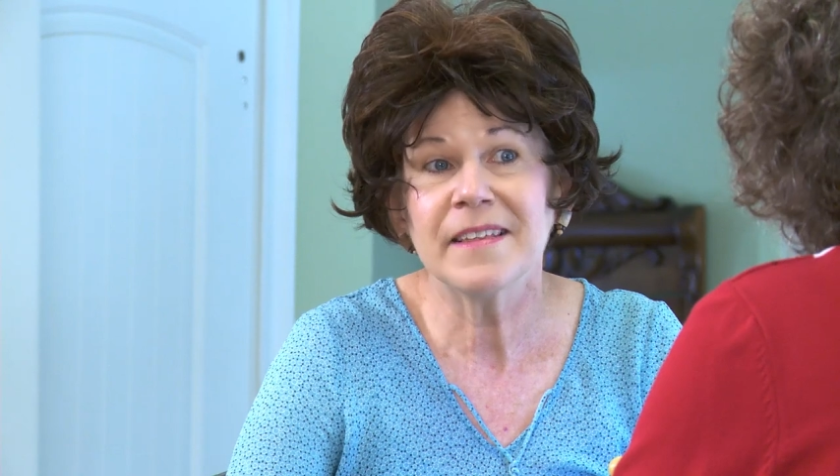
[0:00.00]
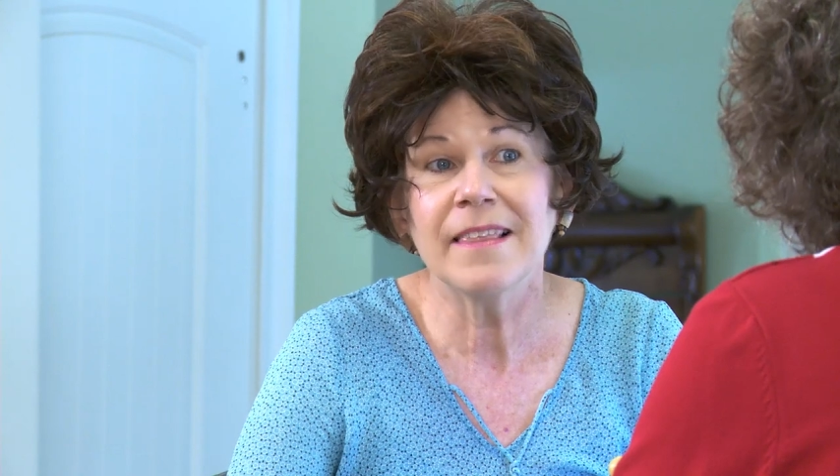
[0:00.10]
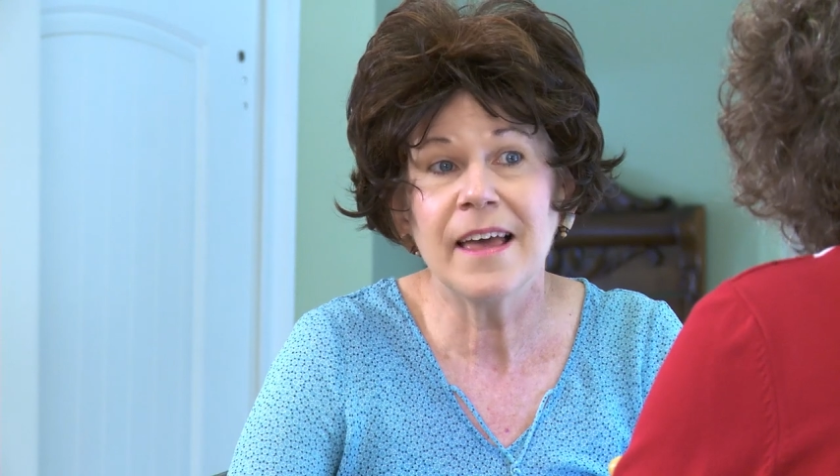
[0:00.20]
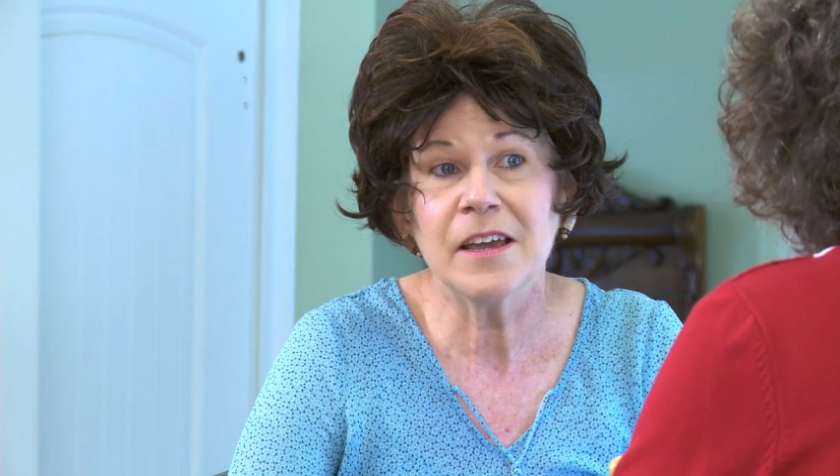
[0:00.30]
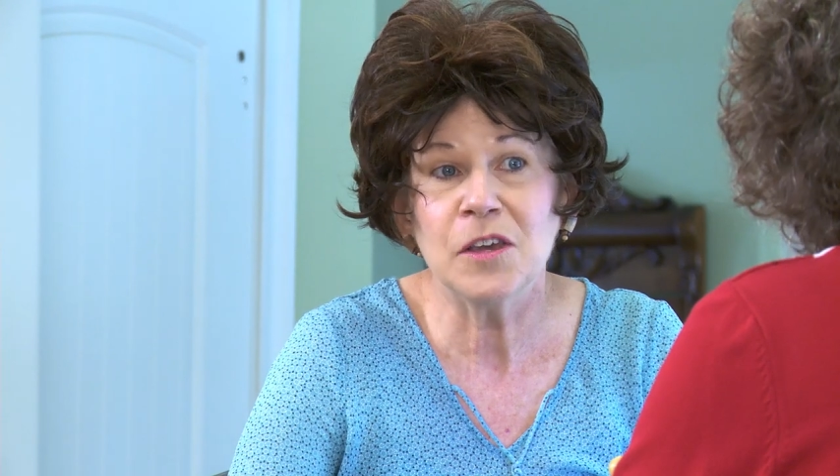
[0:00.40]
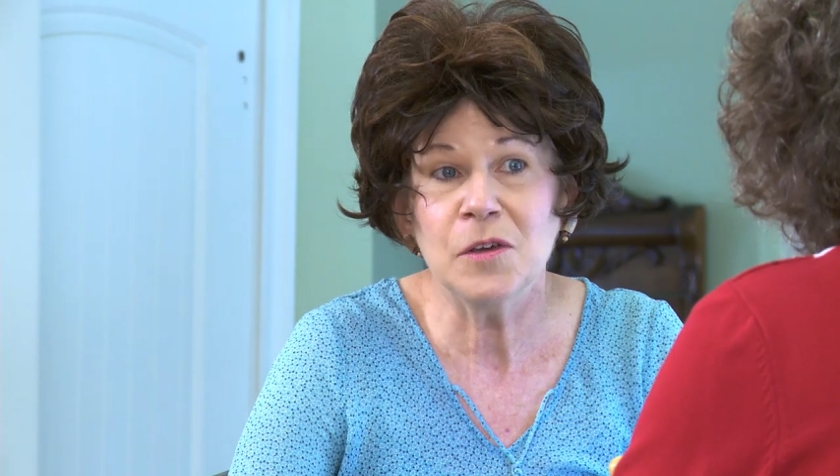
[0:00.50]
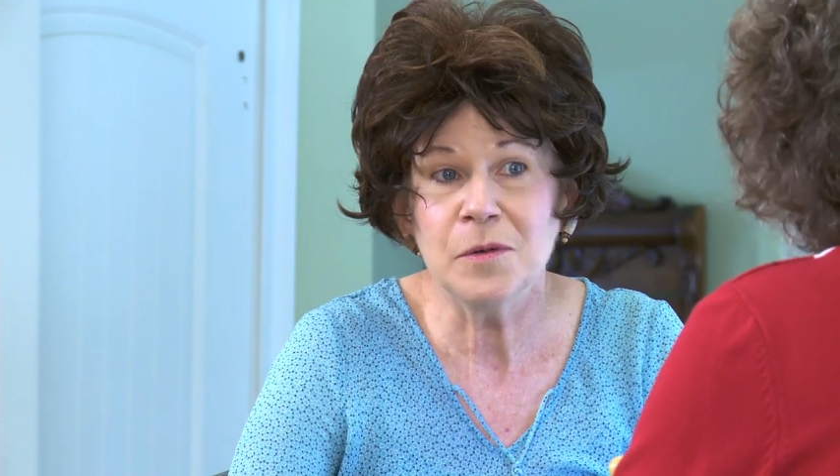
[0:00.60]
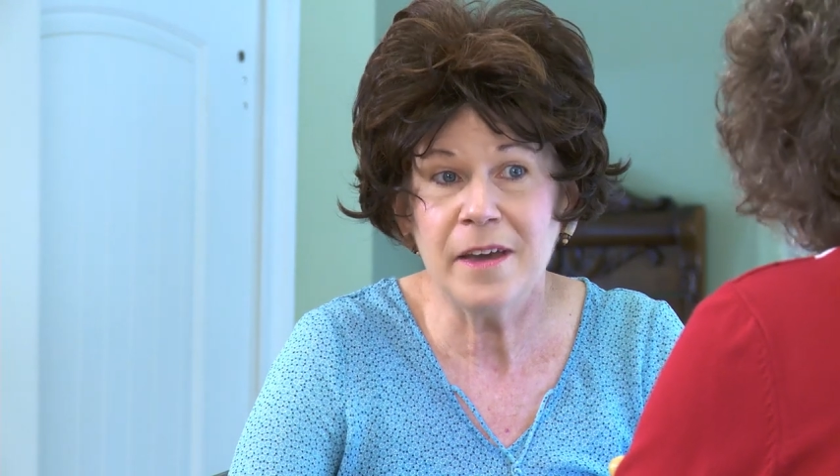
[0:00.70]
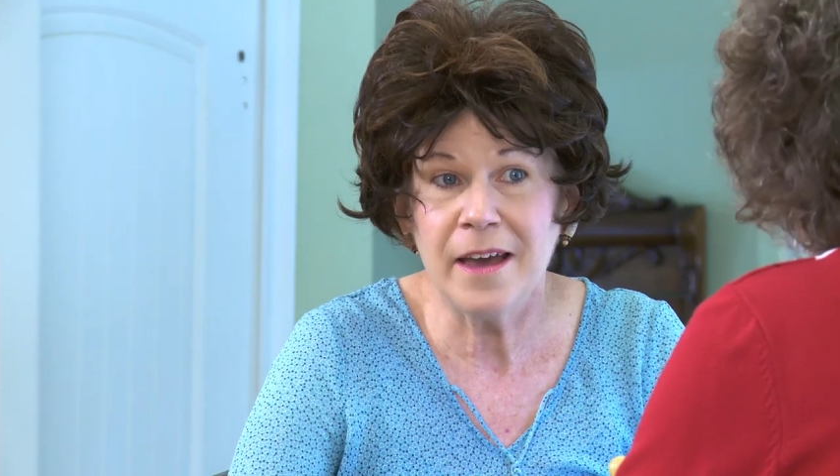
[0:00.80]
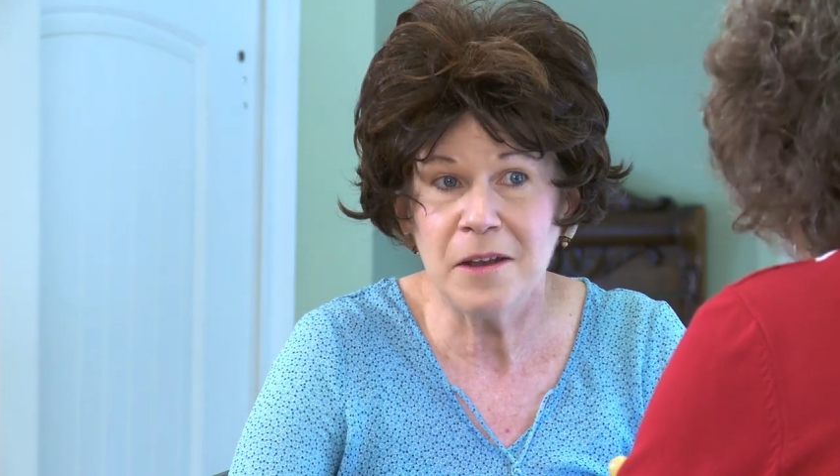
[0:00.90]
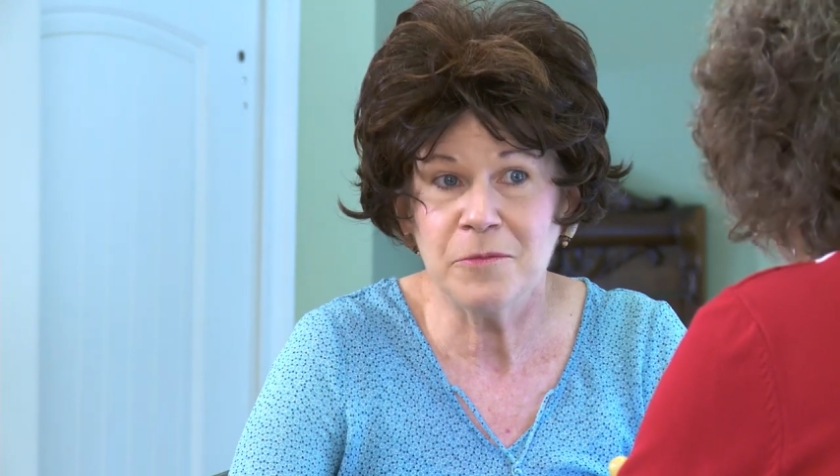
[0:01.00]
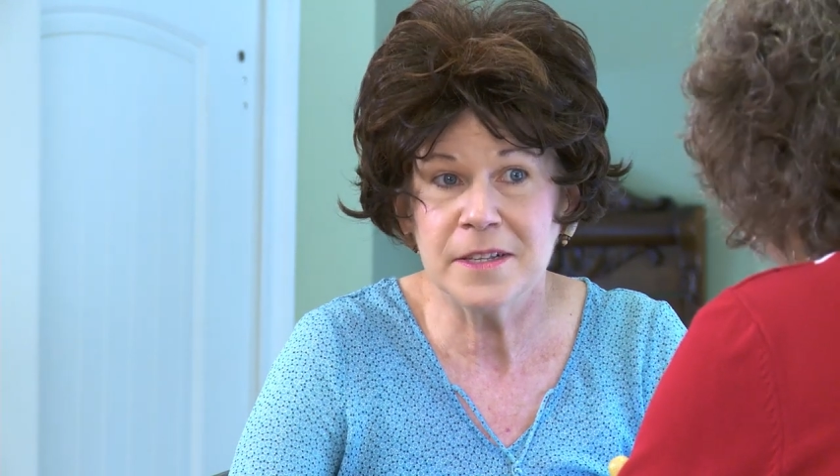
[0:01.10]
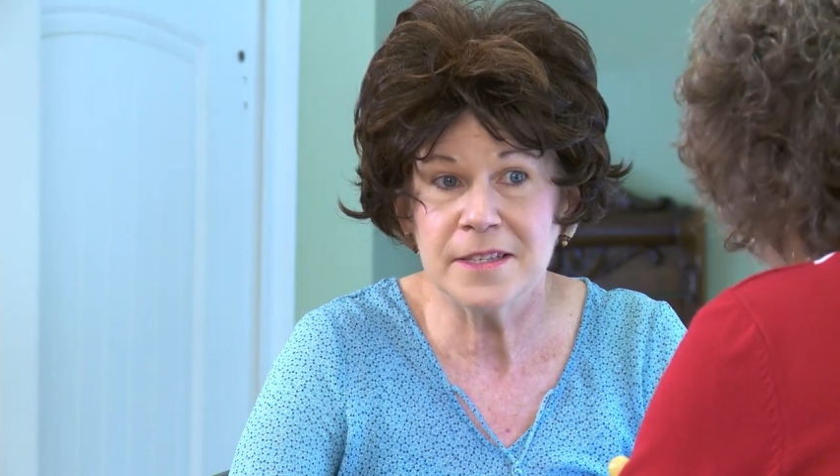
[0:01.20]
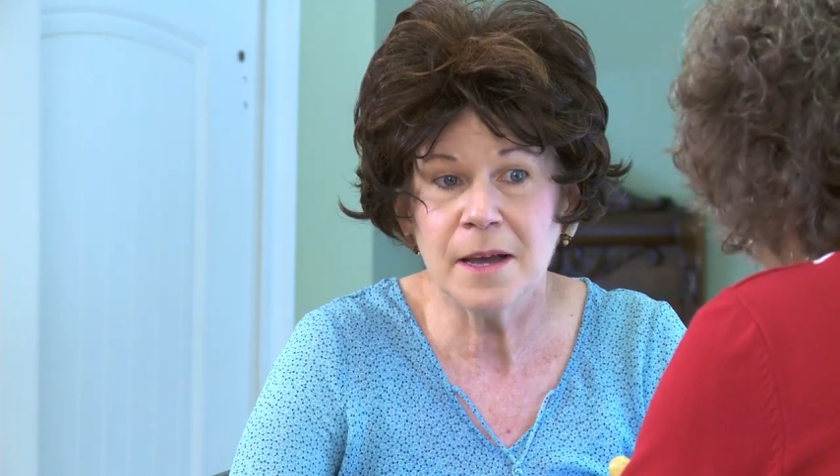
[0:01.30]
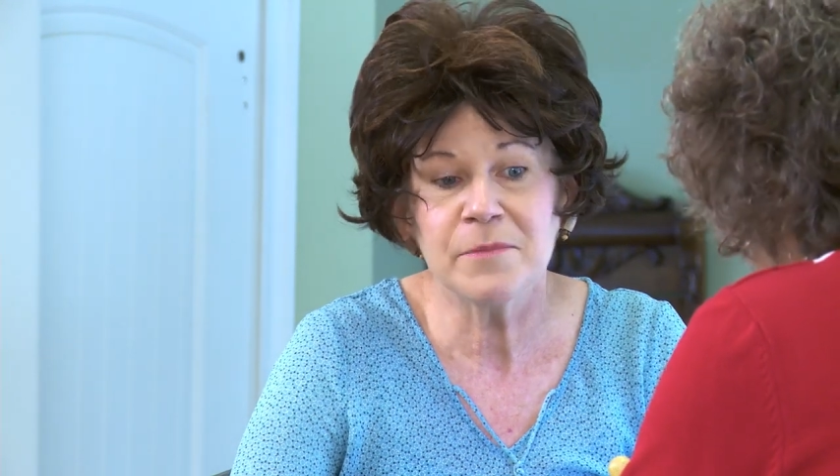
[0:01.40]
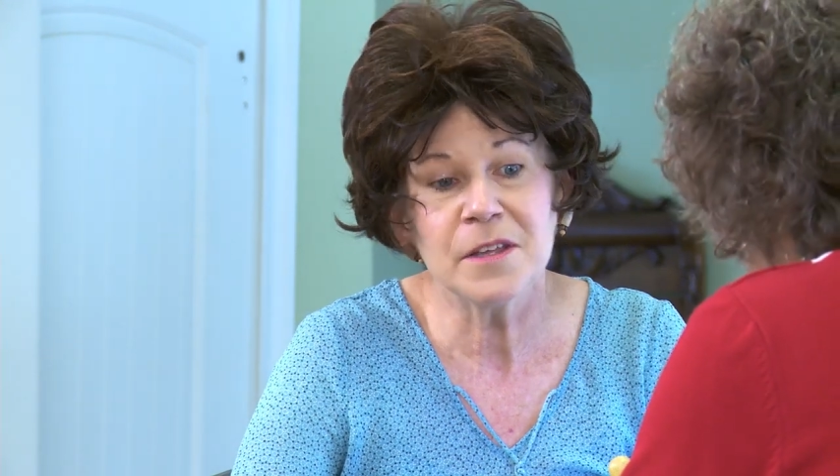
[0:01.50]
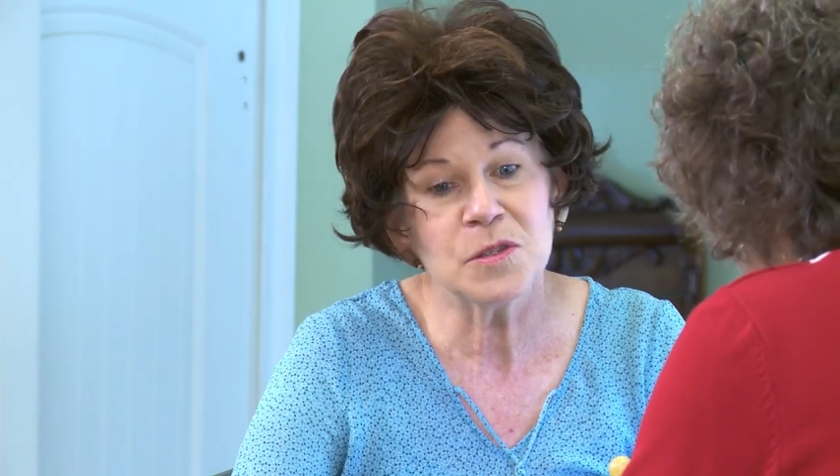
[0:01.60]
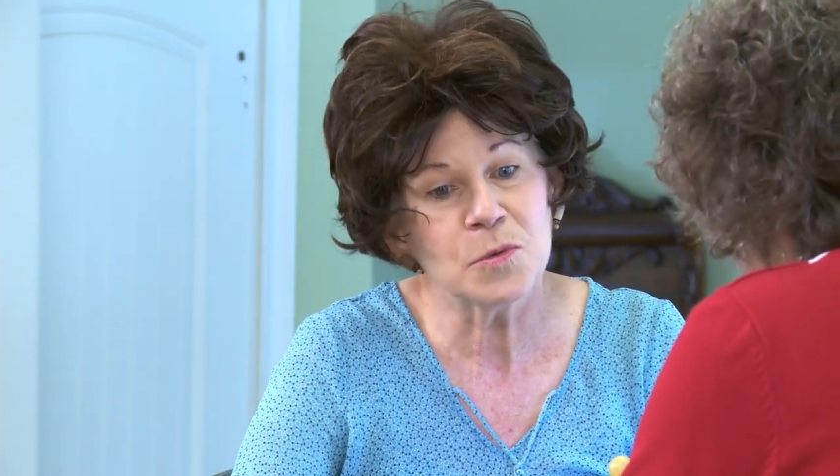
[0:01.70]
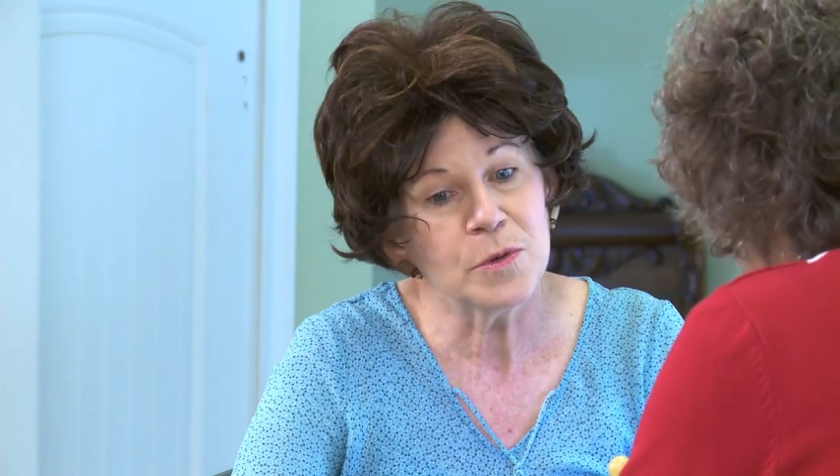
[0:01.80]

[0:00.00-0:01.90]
Like you get when something's